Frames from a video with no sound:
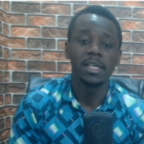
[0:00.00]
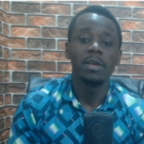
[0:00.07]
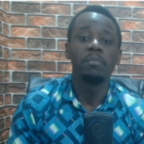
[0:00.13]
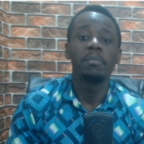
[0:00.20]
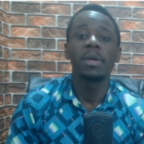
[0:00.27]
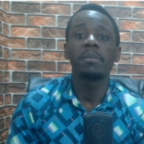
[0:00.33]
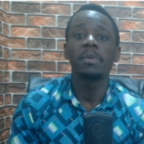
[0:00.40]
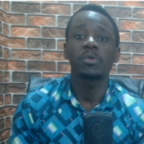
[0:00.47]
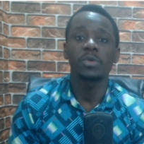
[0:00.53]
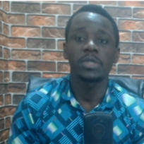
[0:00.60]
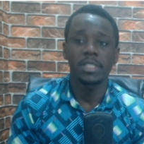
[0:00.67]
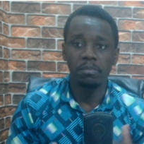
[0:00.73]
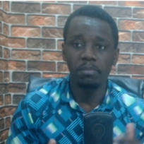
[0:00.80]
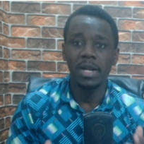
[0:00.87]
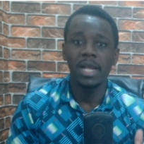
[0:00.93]
Maybe it was
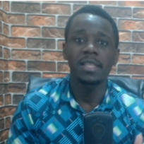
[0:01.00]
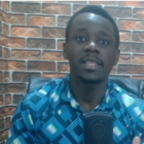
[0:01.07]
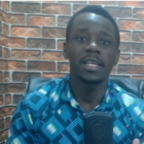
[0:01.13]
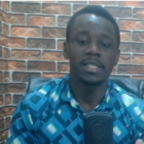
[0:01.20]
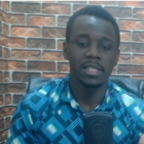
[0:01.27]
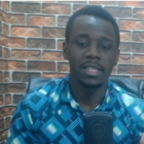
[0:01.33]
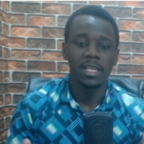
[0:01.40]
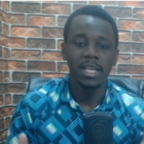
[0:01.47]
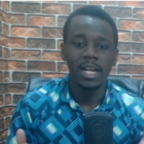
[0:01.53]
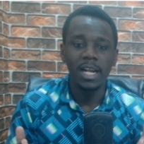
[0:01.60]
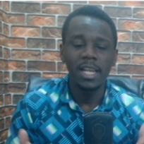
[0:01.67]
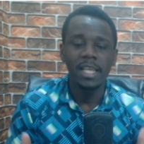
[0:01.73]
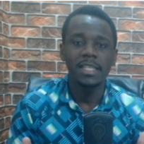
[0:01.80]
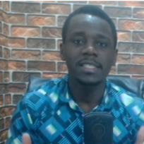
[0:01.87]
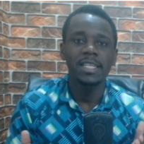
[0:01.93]
the plan that
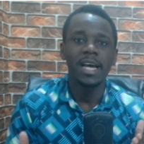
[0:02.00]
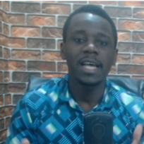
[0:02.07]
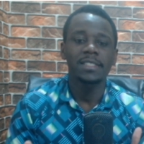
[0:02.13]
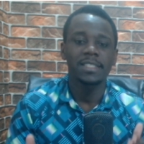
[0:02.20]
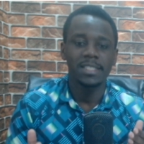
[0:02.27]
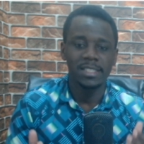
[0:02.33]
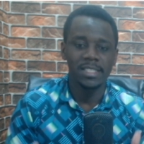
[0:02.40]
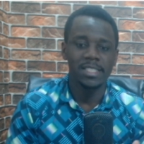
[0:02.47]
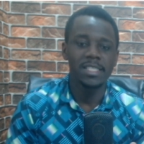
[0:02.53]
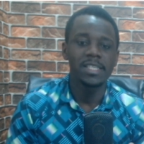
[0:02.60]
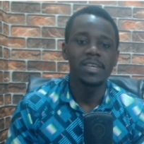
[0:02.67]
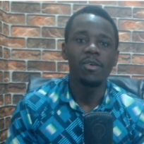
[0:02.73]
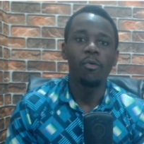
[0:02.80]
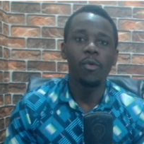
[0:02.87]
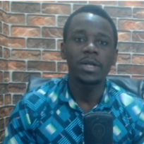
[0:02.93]
let us
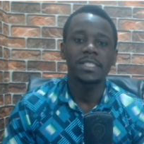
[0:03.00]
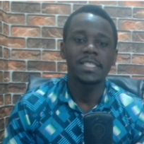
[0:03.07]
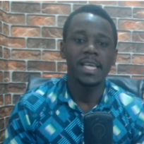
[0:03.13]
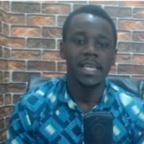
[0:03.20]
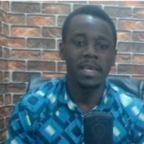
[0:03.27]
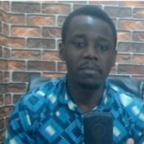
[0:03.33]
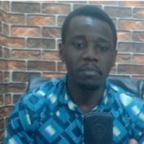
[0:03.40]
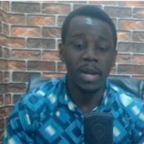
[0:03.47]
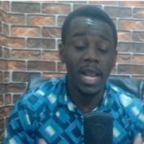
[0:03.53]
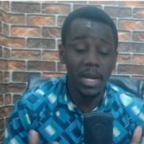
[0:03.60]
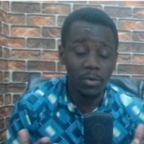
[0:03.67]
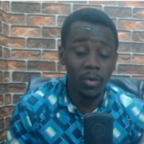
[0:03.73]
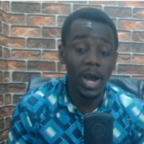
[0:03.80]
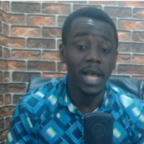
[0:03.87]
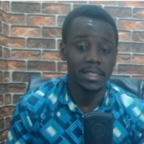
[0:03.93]
see what their game
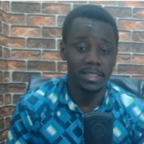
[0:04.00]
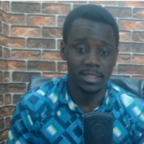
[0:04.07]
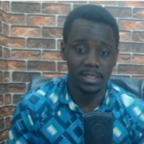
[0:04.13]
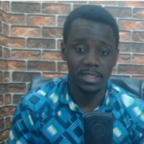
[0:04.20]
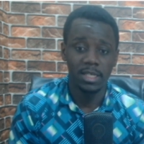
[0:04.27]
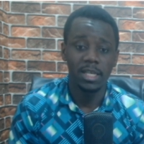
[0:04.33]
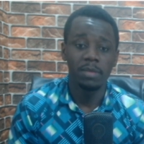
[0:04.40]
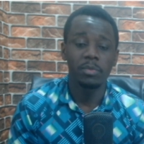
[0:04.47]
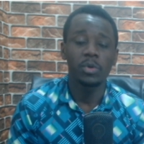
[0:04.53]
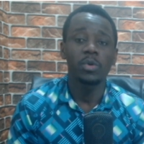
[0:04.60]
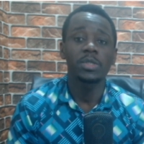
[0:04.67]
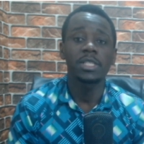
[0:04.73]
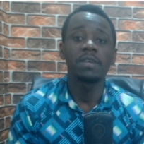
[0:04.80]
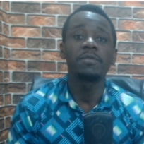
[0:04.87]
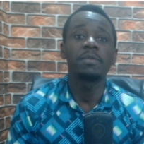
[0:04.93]
plan was,
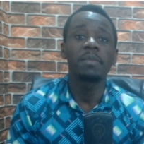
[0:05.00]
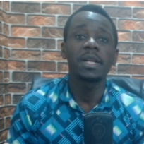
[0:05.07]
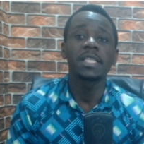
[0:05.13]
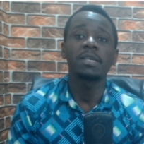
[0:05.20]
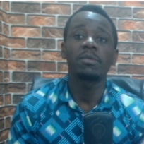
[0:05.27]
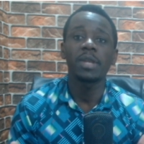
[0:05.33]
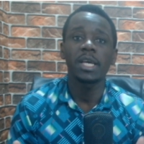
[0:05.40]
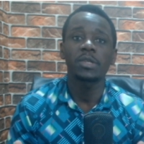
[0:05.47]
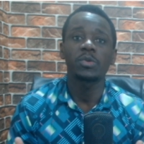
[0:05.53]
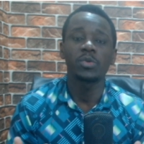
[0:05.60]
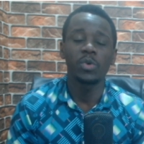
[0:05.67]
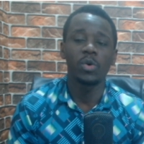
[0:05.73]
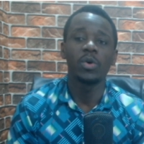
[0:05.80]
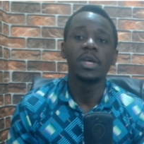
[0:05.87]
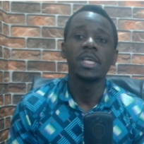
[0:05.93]
because every manager would like to
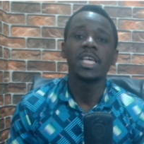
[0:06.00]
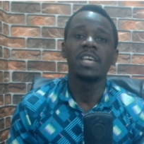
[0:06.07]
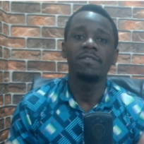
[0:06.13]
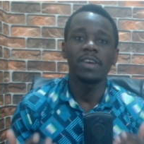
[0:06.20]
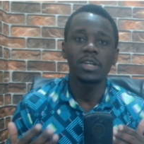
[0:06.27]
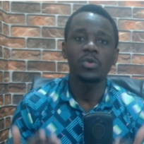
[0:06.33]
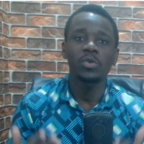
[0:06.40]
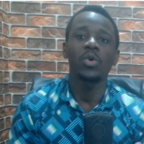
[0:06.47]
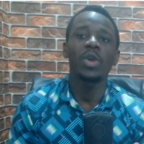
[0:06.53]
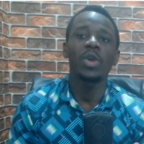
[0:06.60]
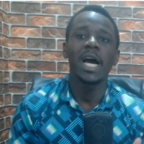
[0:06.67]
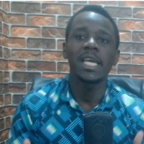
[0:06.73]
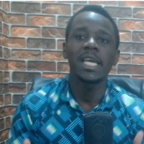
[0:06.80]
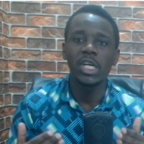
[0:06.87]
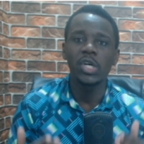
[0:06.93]
know if at all
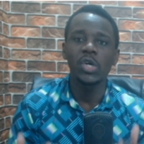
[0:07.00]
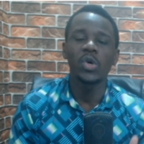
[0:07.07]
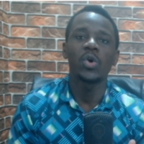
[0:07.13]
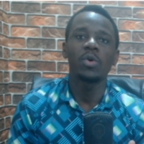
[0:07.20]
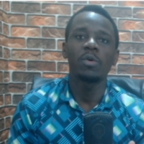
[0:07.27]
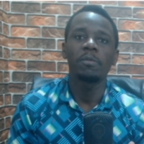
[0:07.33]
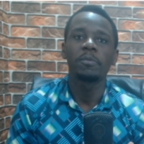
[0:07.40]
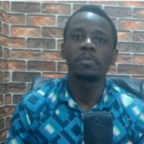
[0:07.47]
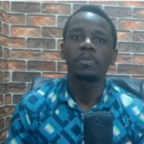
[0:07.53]
I go